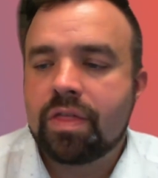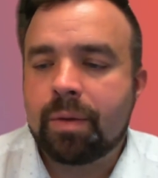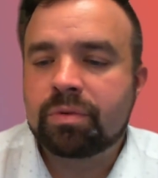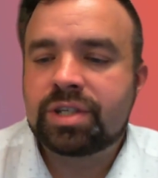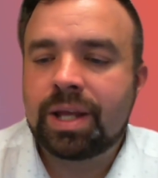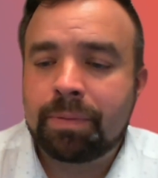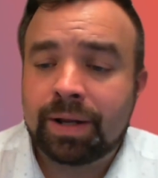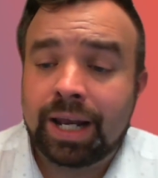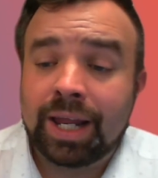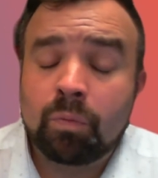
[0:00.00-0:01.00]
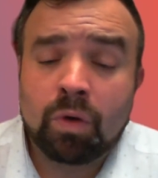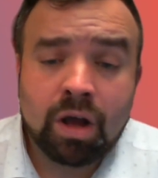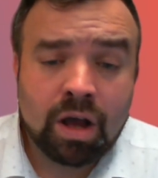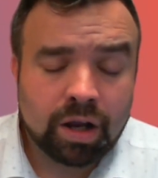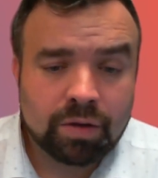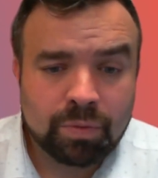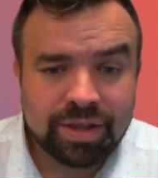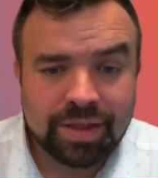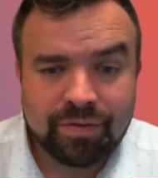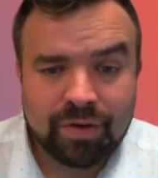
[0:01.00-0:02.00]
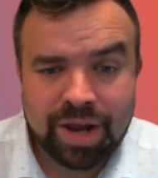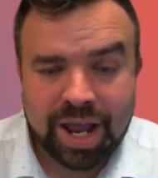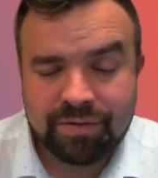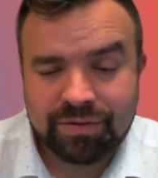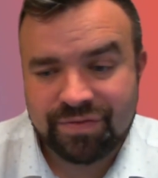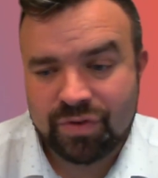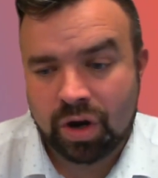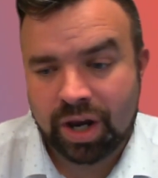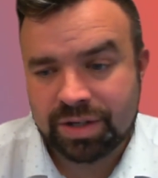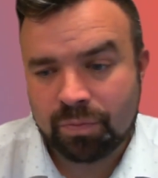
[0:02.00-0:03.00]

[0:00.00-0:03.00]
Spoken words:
They will typically work within their own areas of knowledge,